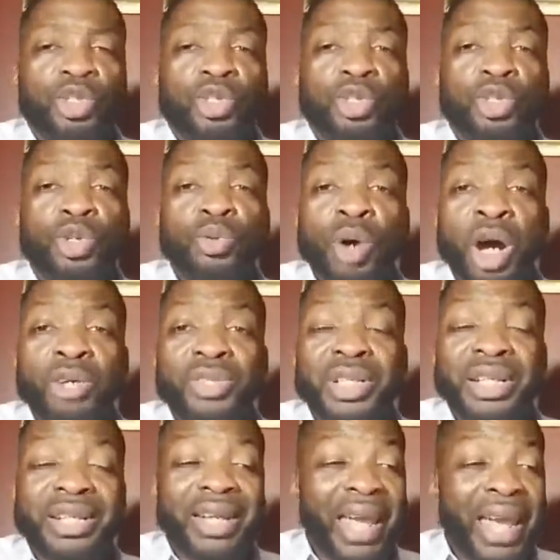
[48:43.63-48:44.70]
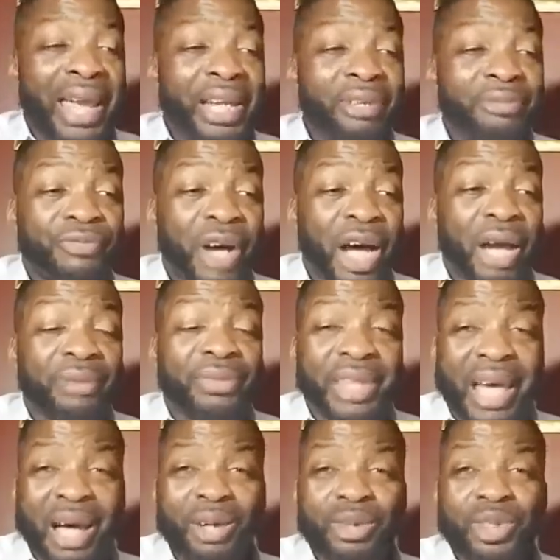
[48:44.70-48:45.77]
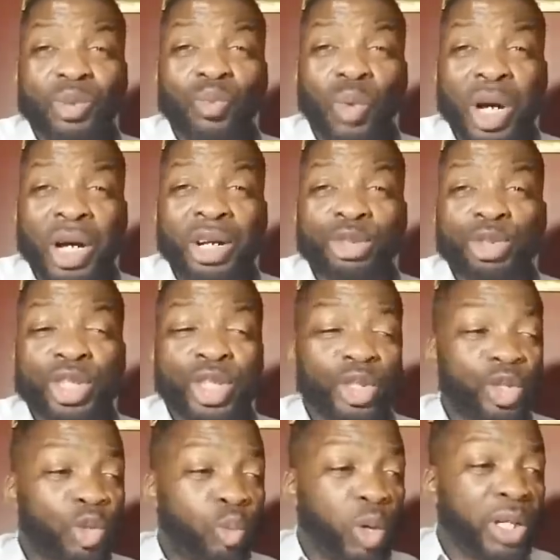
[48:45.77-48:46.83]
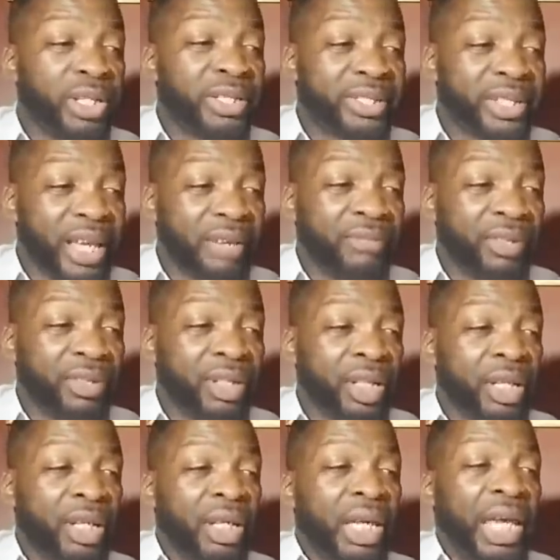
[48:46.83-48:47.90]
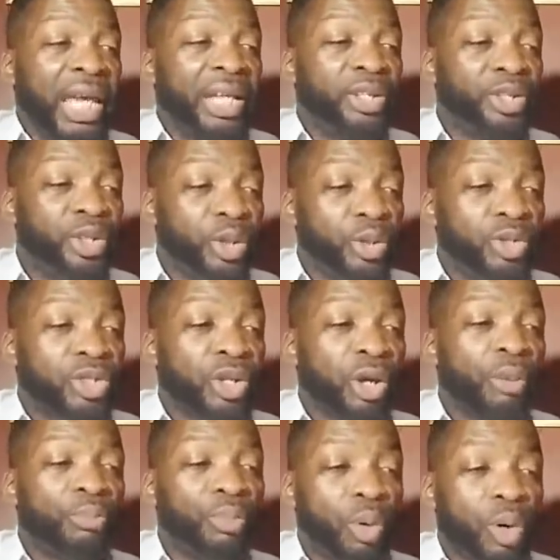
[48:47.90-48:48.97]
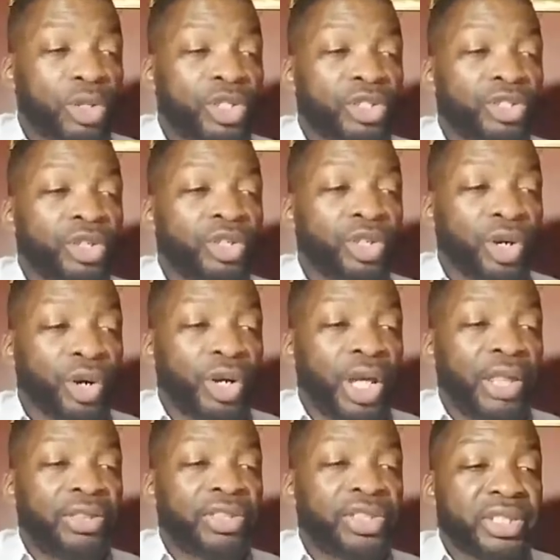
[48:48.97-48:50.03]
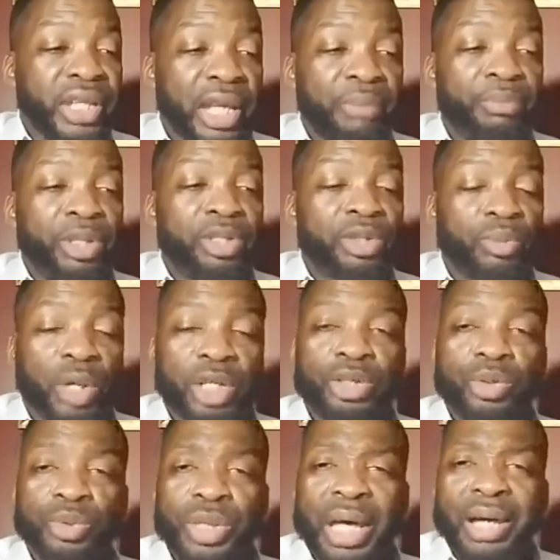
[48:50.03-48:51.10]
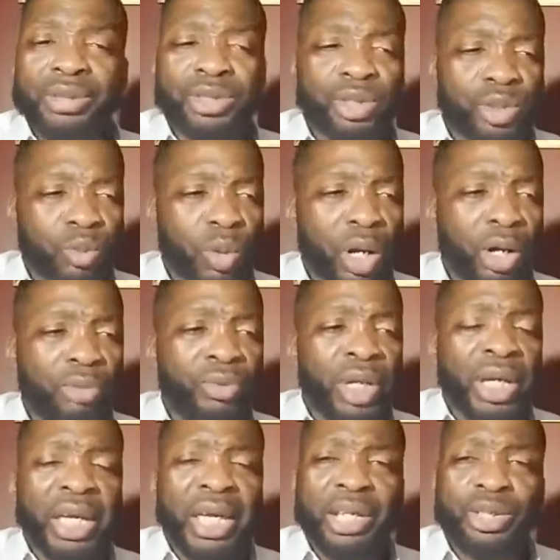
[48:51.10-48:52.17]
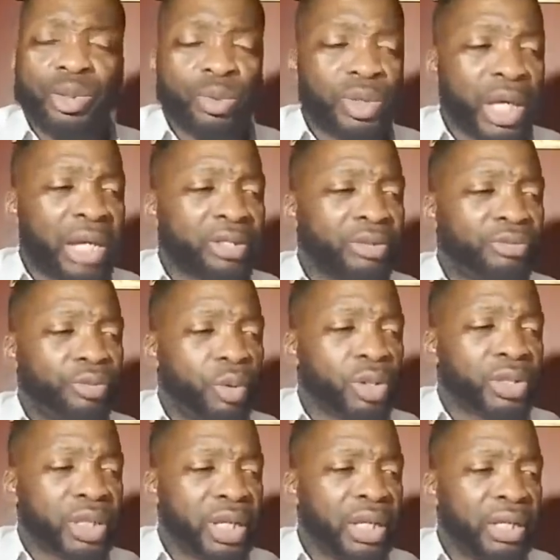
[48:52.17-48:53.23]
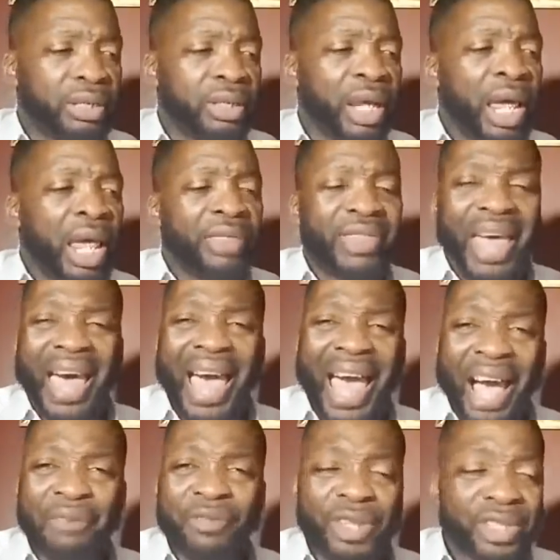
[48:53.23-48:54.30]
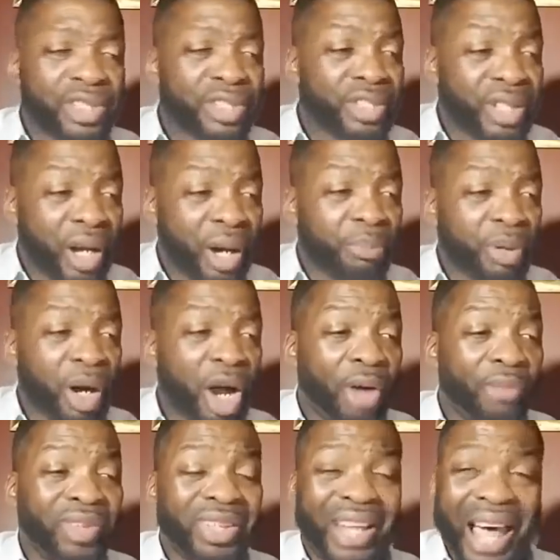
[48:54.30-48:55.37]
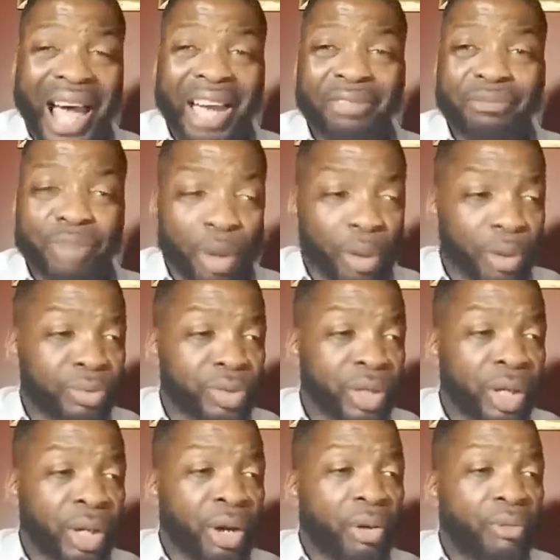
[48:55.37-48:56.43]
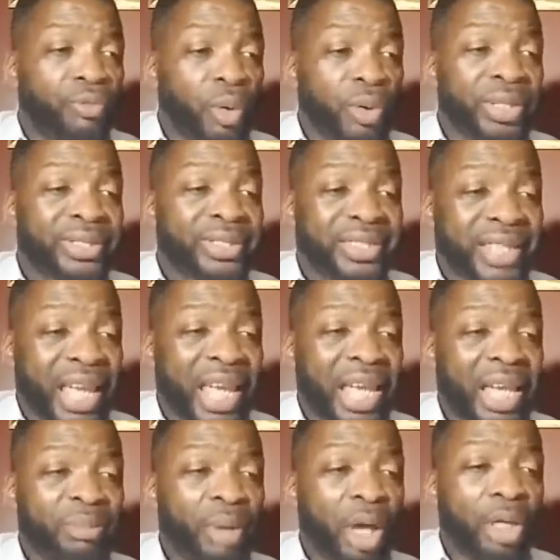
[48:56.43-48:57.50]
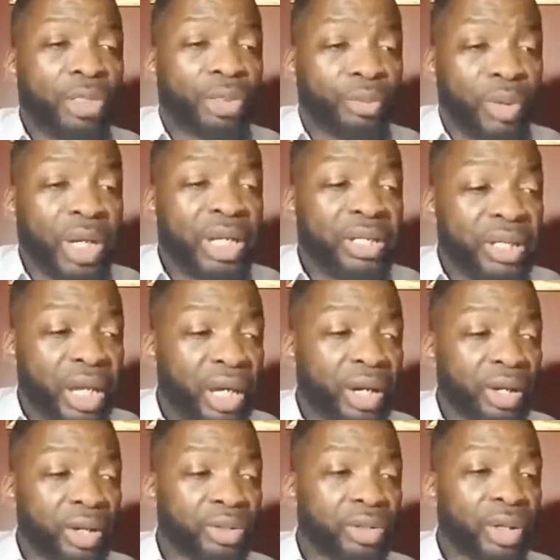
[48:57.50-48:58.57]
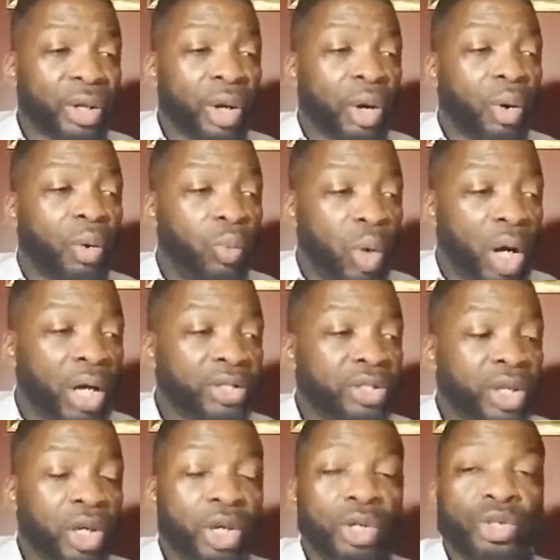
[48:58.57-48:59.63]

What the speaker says: 285,127 induced abortions occur in the state between 2012 and 2014. The average number of live births for the same 3 years was